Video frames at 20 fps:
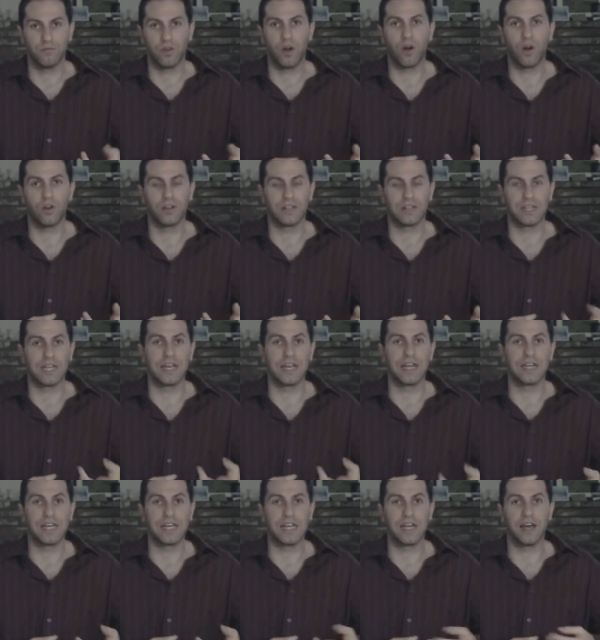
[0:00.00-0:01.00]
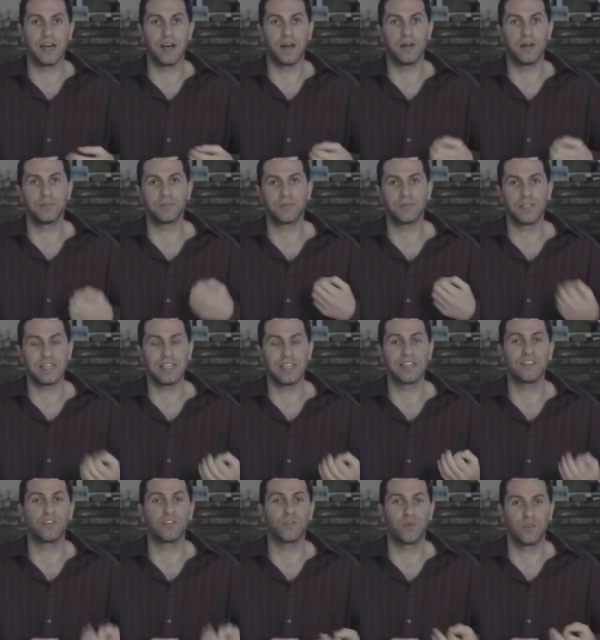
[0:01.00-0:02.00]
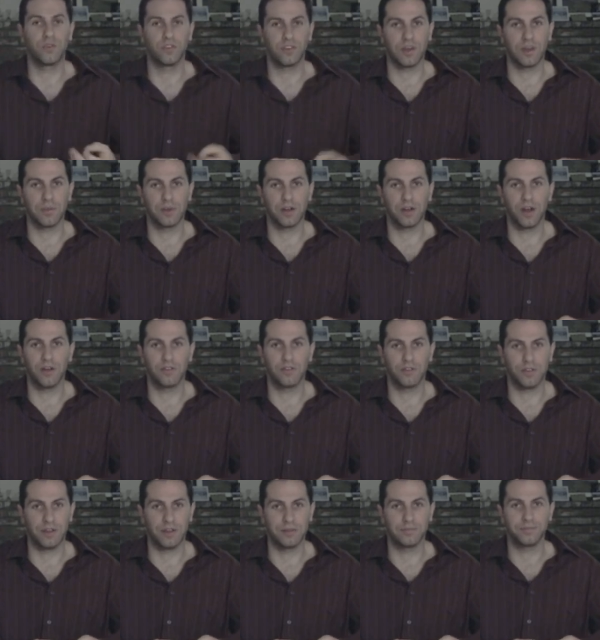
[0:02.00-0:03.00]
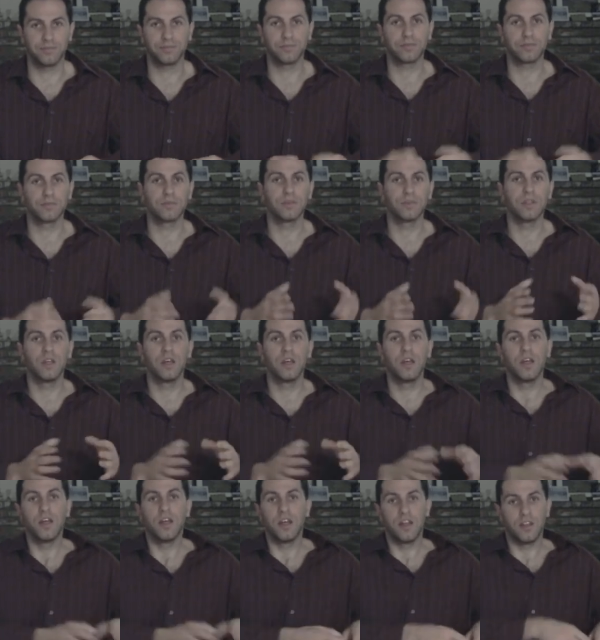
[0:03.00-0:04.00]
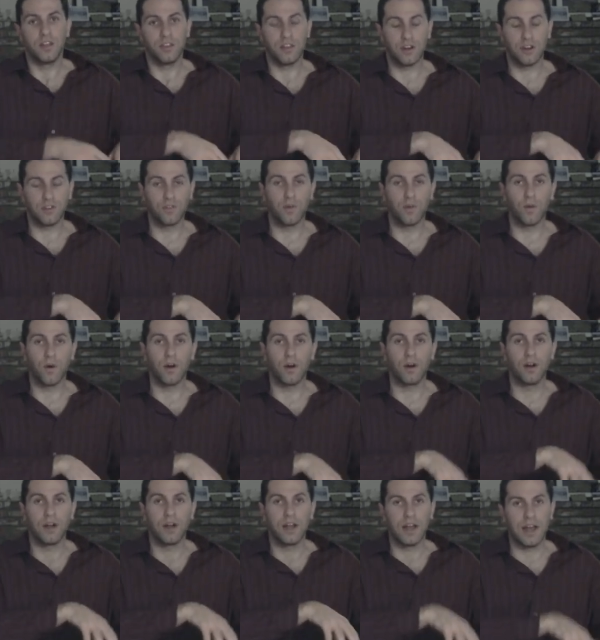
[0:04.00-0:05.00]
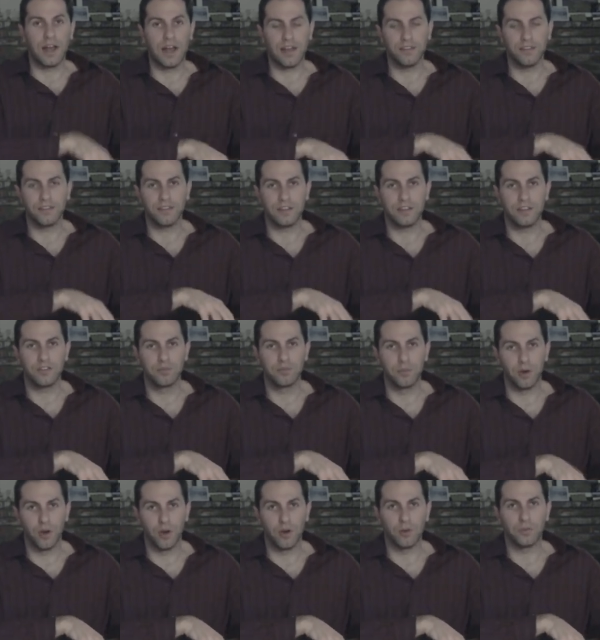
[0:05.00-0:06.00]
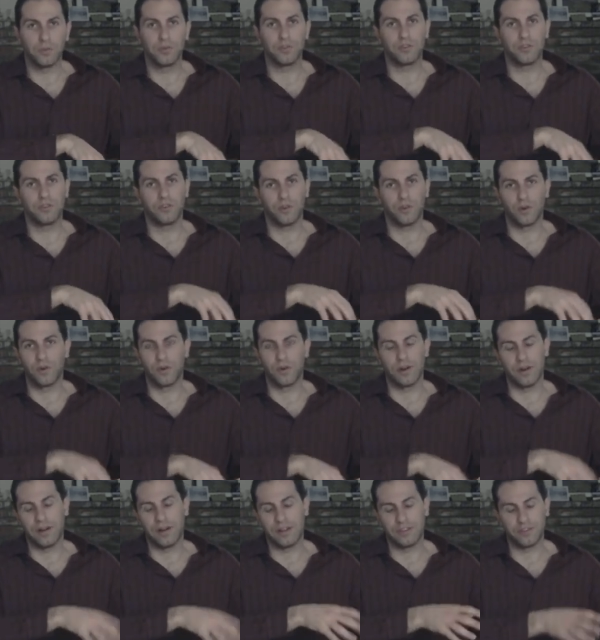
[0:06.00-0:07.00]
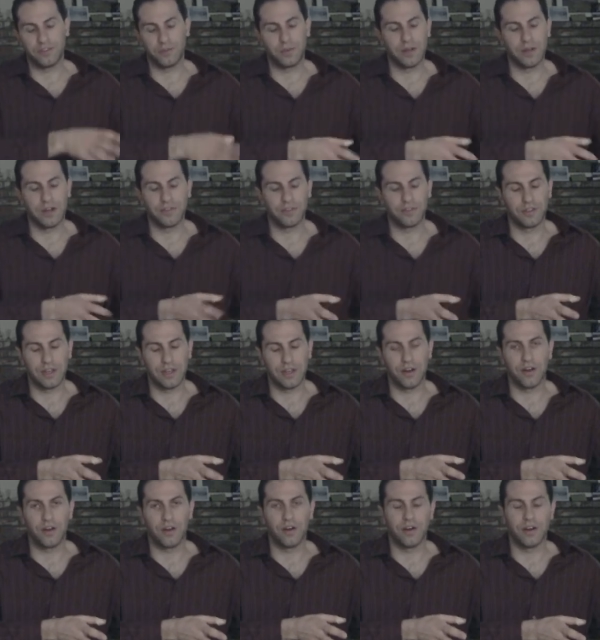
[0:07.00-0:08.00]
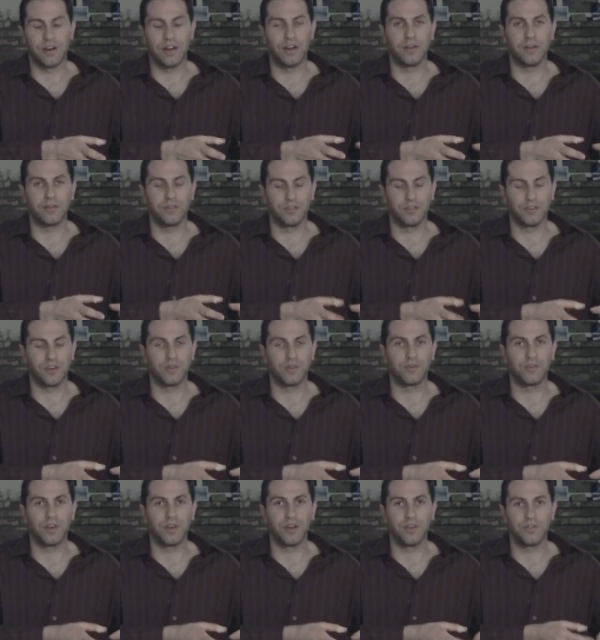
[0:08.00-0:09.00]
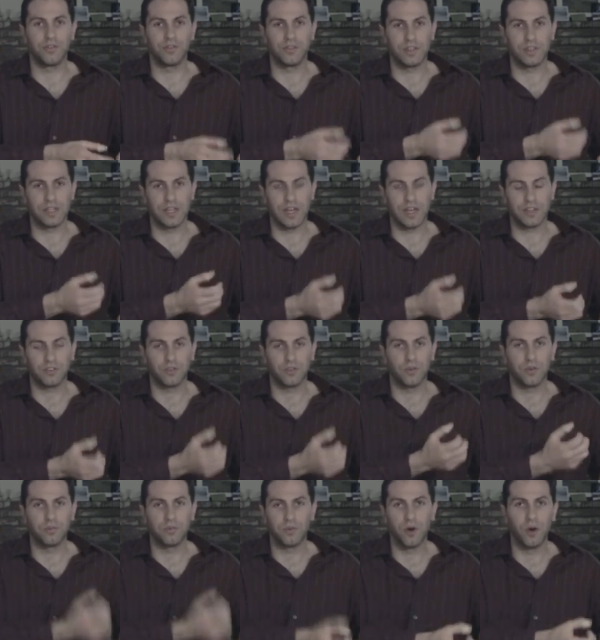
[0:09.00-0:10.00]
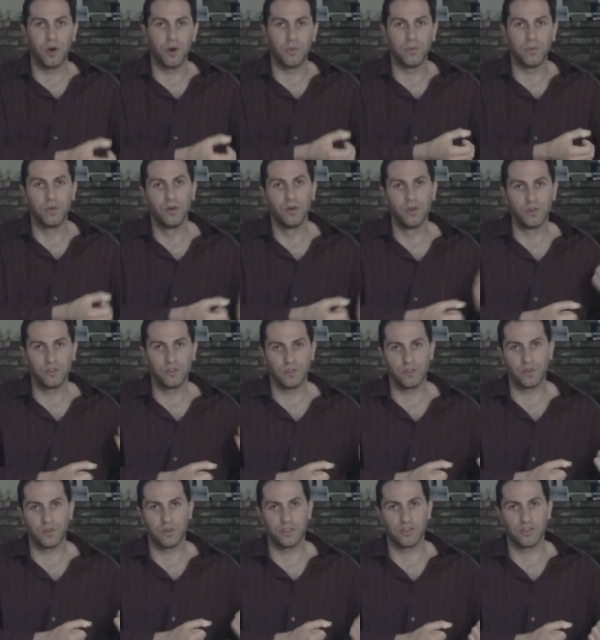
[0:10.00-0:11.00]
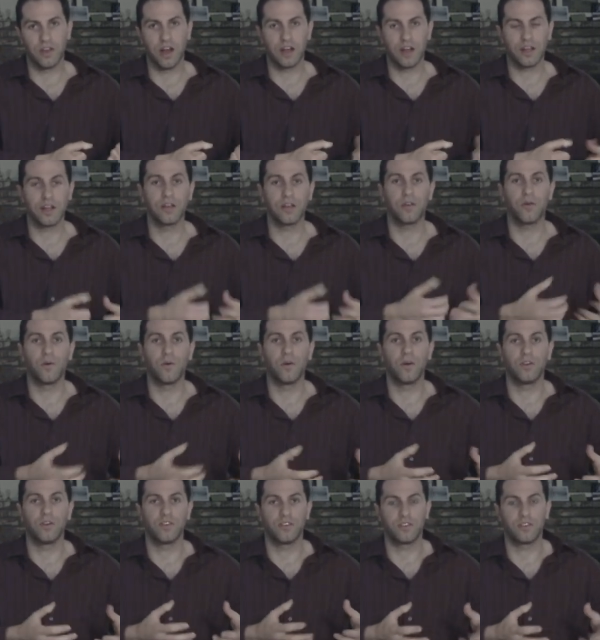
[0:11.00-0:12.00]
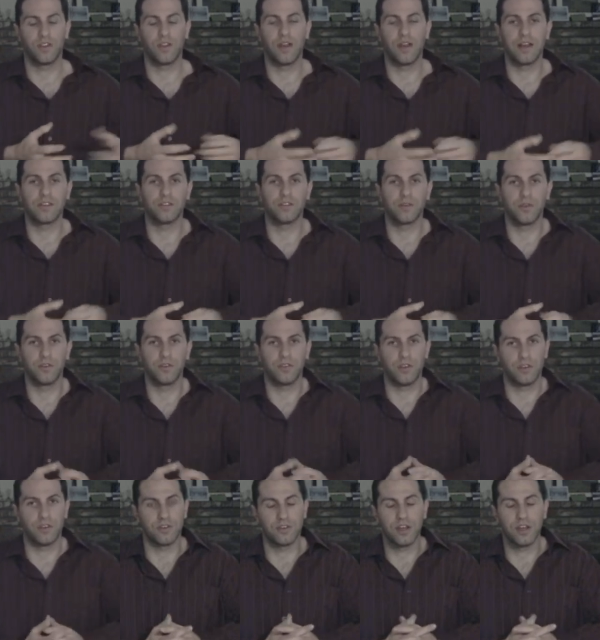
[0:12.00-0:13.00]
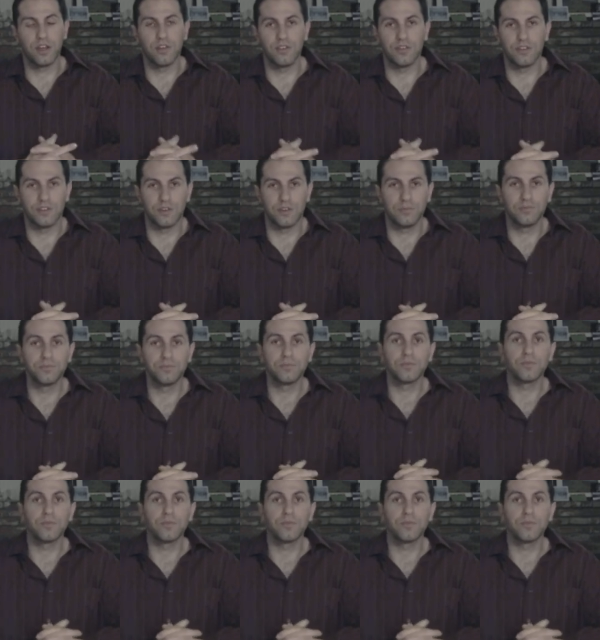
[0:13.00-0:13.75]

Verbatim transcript: hardly any heat source coming off of it. Therefore, as these bulbs, or as whatever they are in terms of the actual bulb to a socket or just the light source on your television,